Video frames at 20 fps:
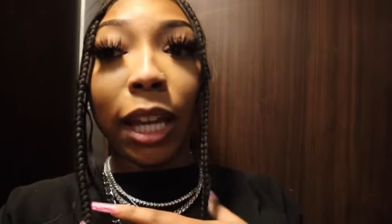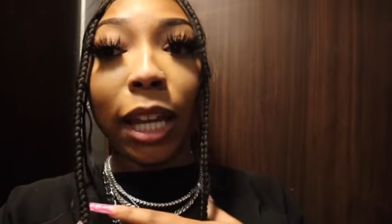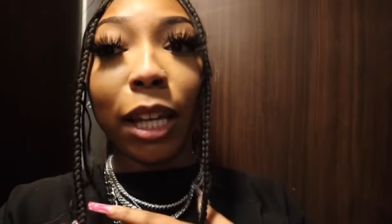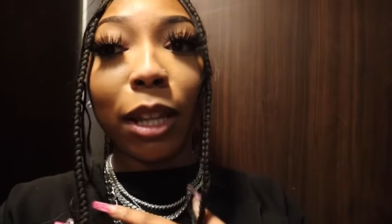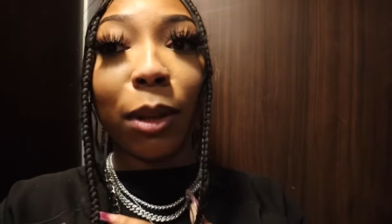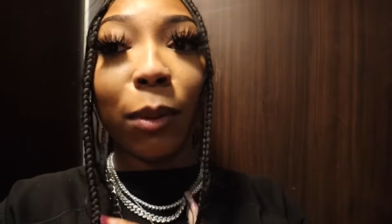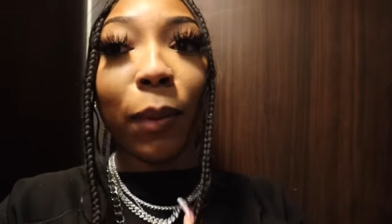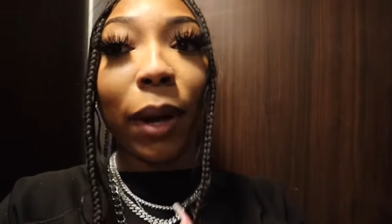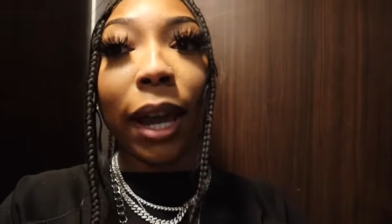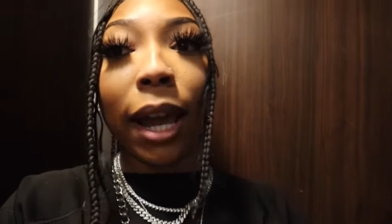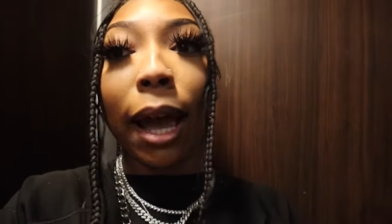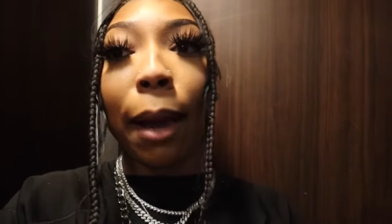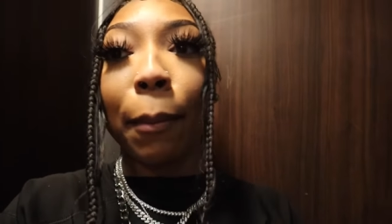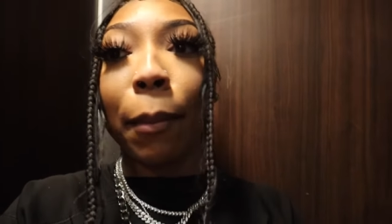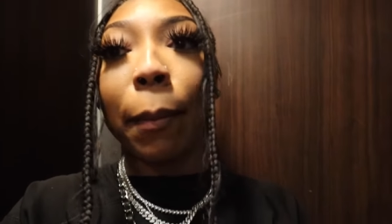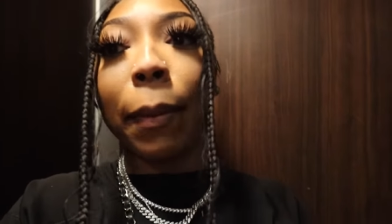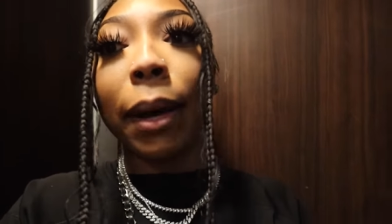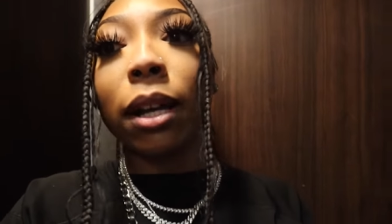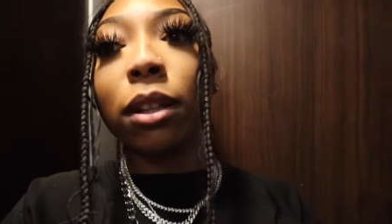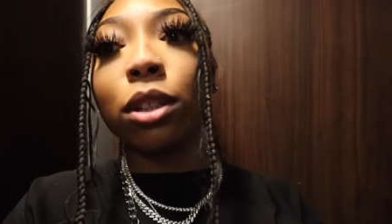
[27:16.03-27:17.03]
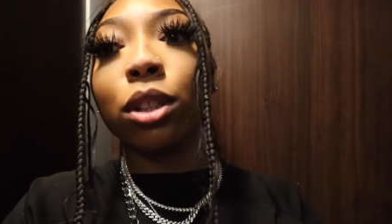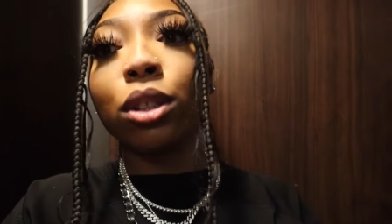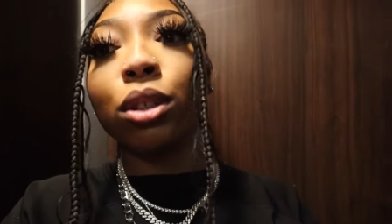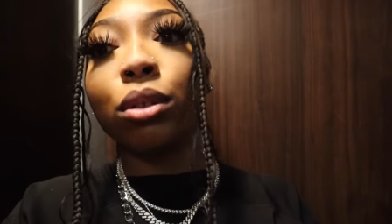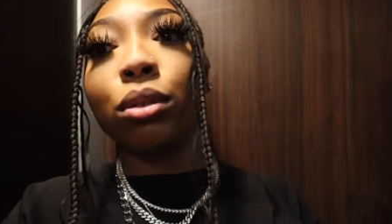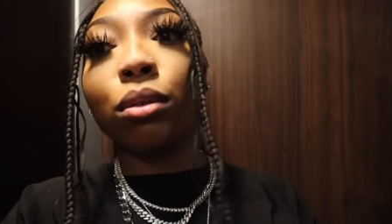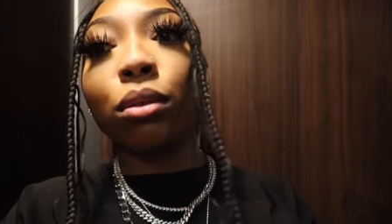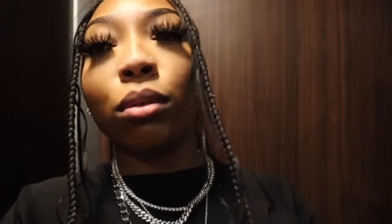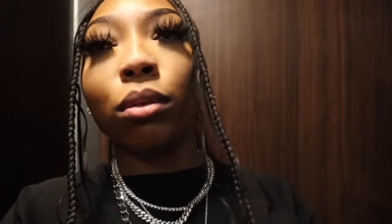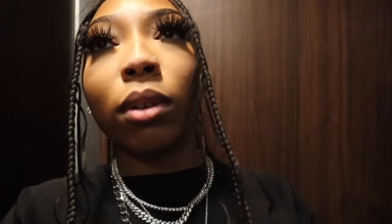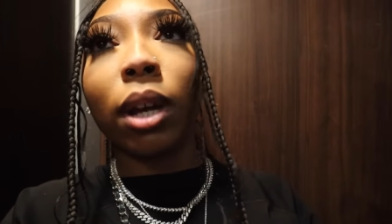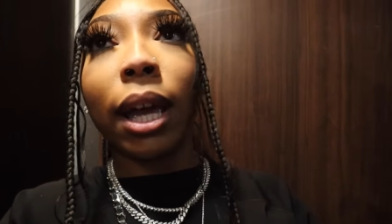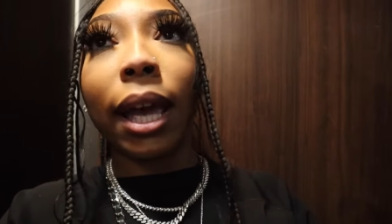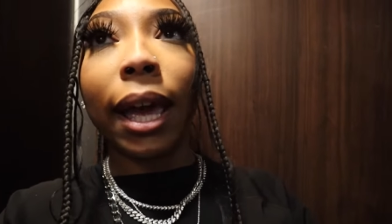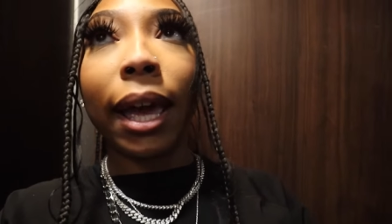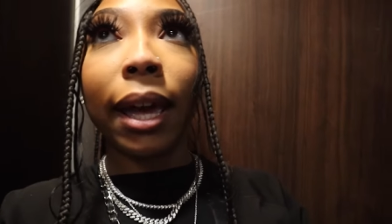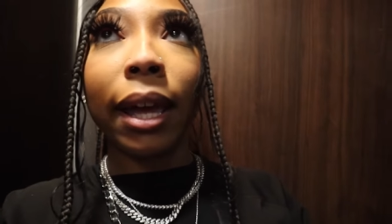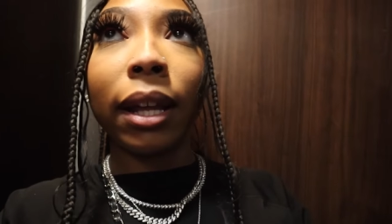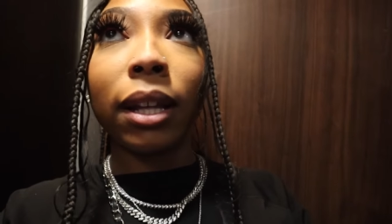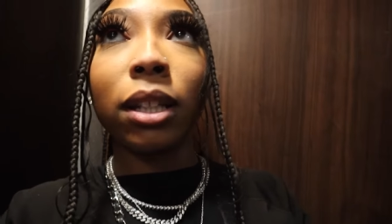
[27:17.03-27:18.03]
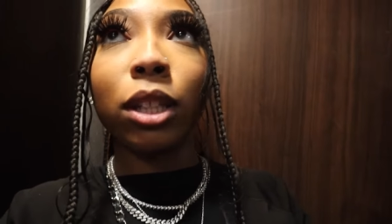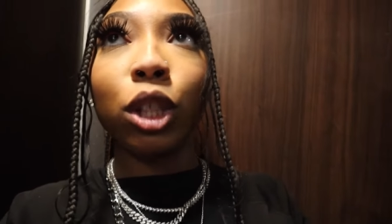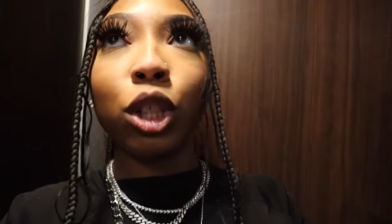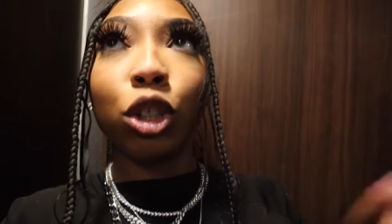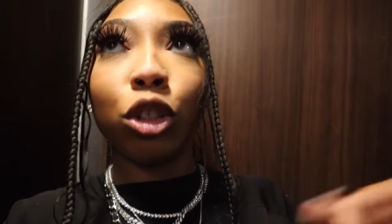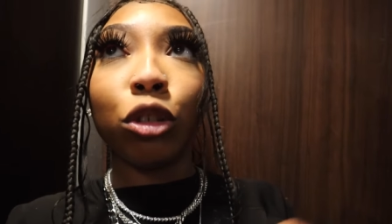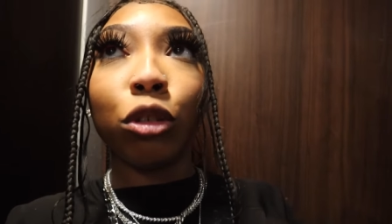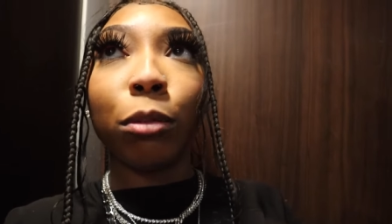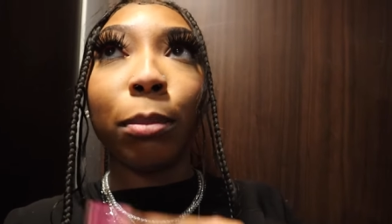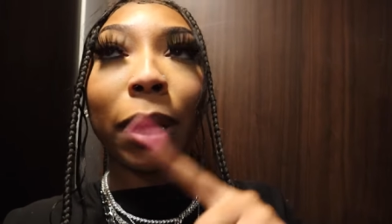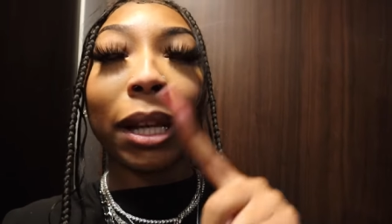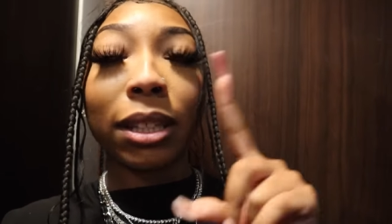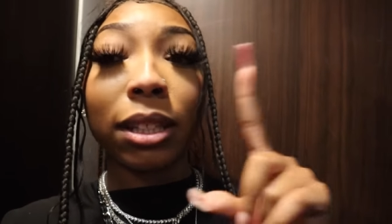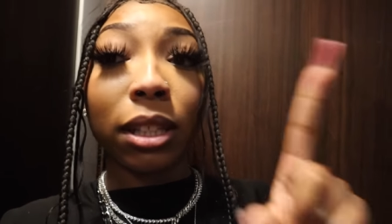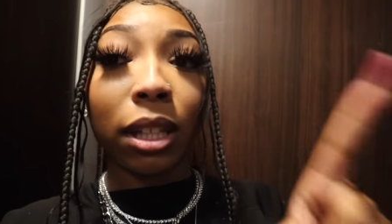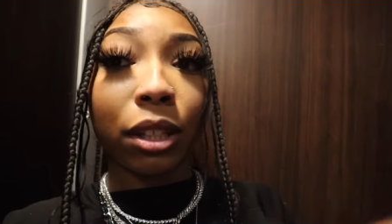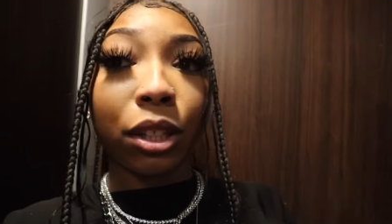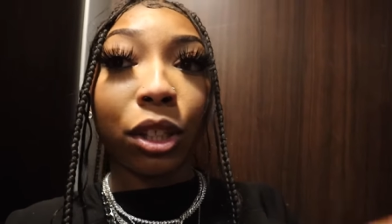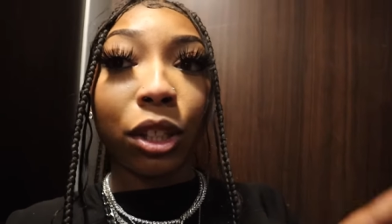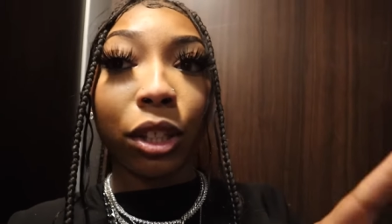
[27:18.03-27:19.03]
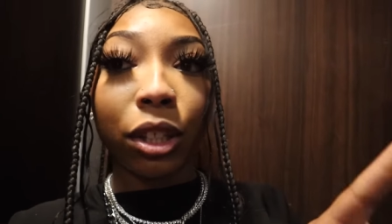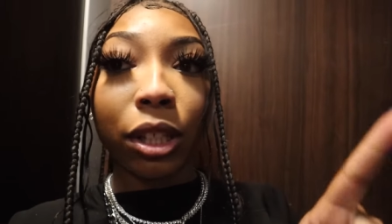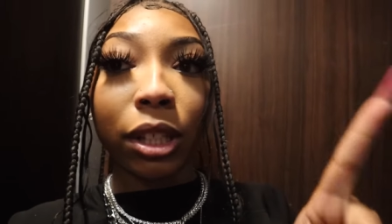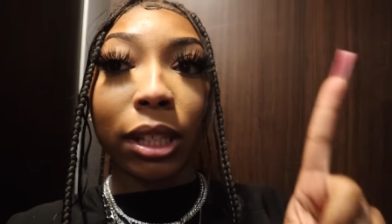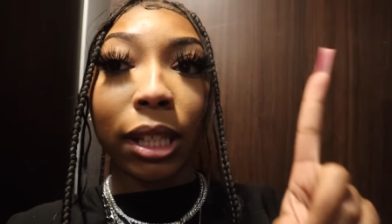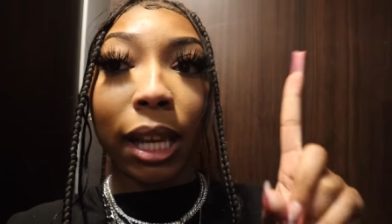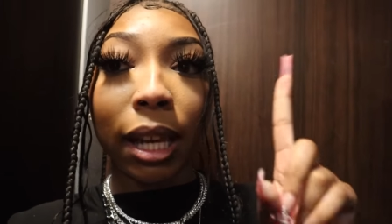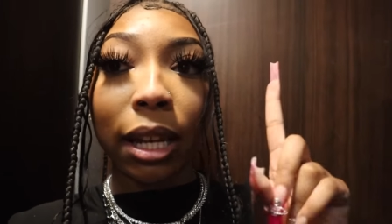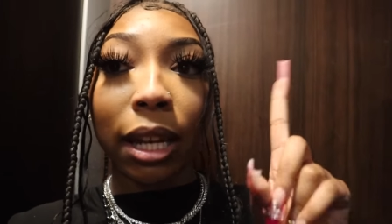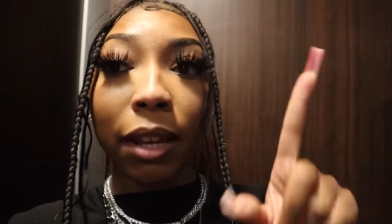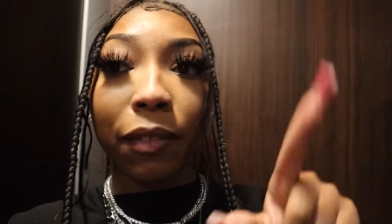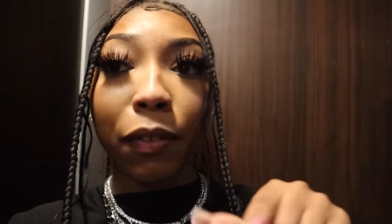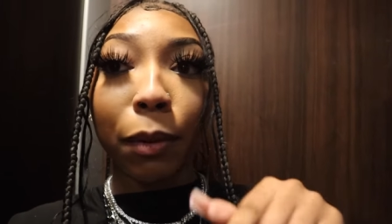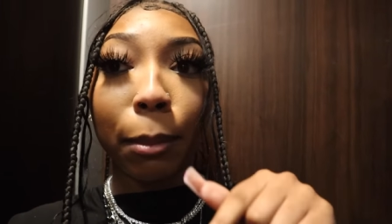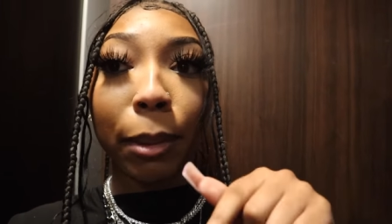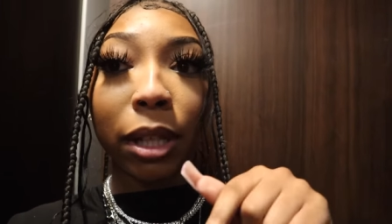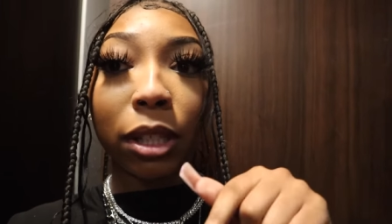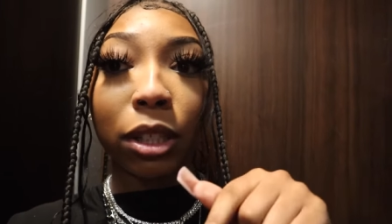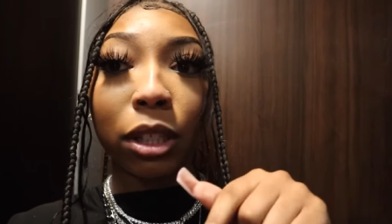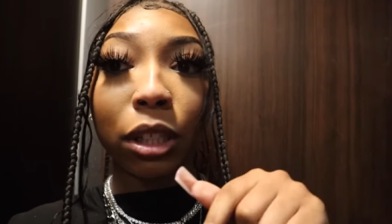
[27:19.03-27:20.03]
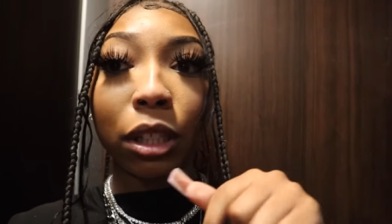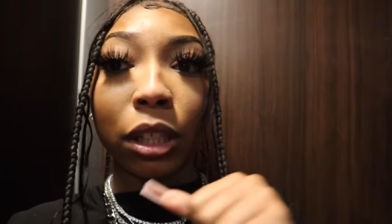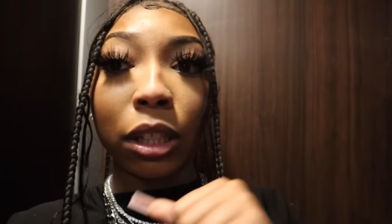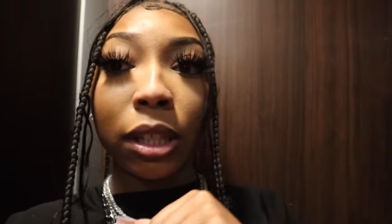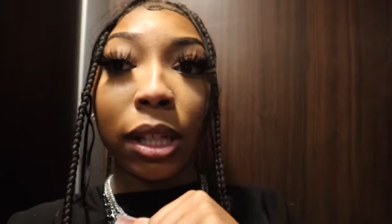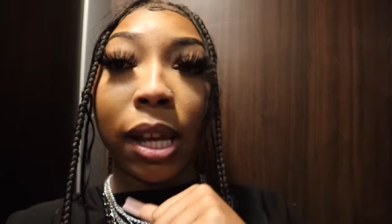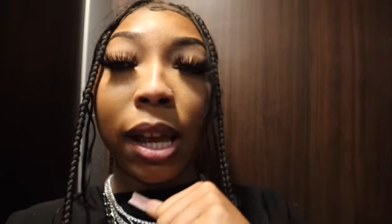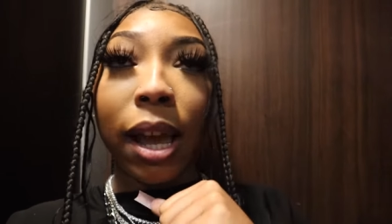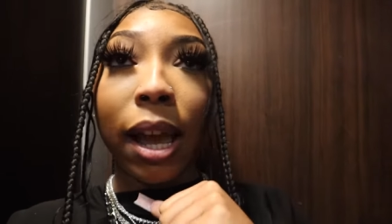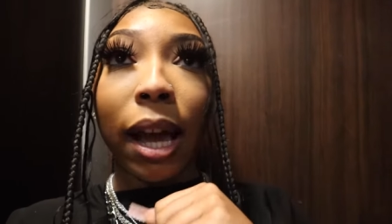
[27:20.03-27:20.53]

Either way, I'm about to head to my sister's at Dave & Buster's.